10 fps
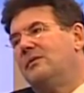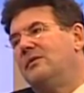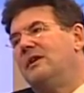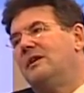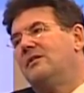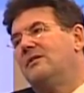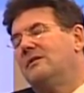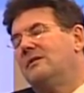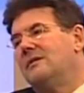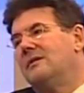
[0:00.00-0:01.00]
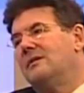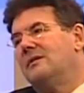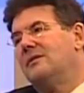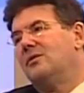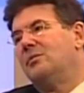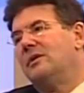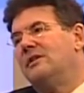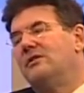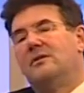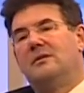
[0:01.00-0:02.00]
the Phoenix
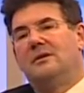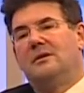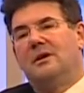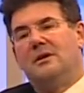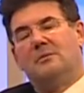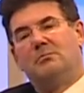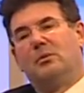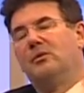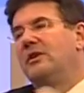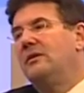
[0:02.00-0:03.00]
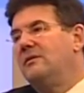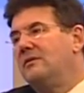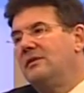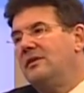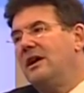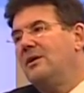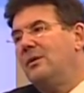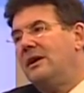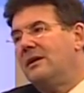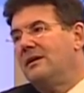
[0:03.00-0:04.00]
Corporation and bought it for 10
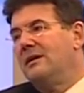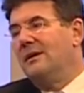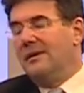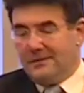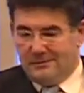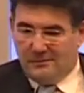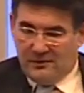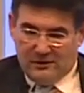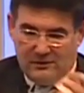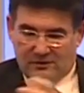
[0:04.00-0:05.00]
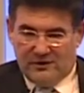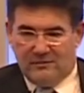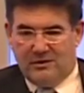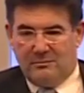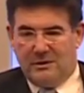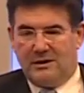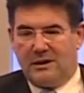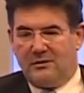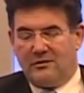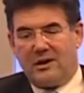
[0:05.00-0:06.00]
quid. They took 17 million
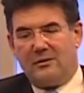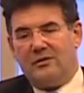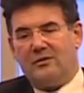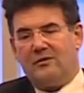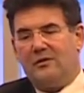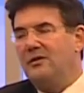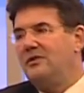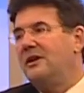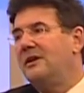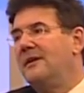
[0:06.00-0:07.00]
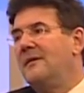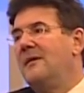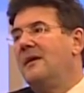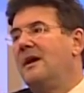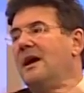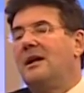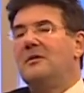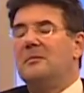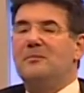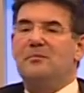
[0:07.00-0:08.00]
out in salaries in the first year,
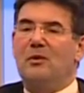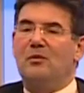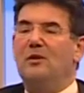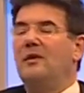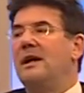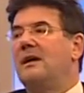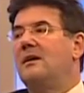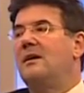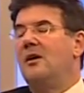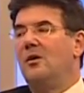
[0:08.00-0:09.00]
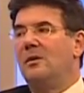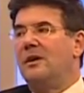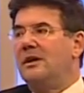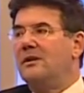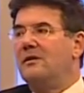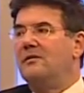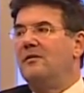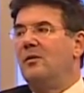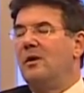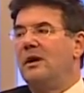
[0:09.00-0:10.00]
and Rover had a hole in it of
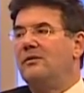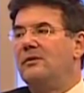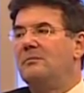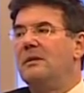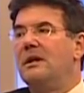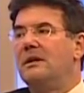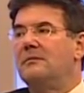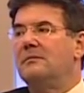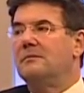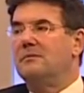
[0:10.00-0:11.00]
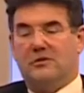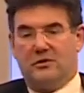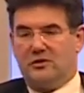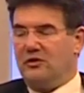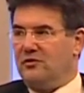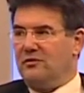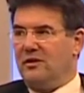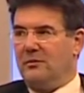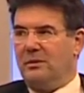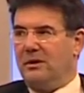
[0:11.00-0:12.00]
400 million that had just
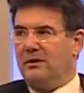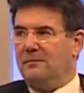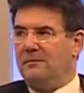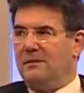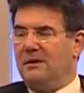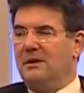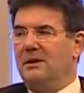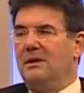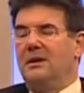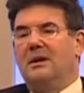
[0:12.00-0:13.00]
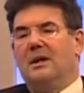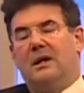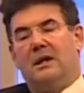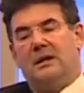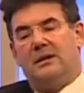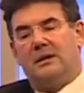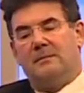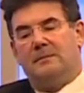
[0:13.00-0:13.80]
disappeared. And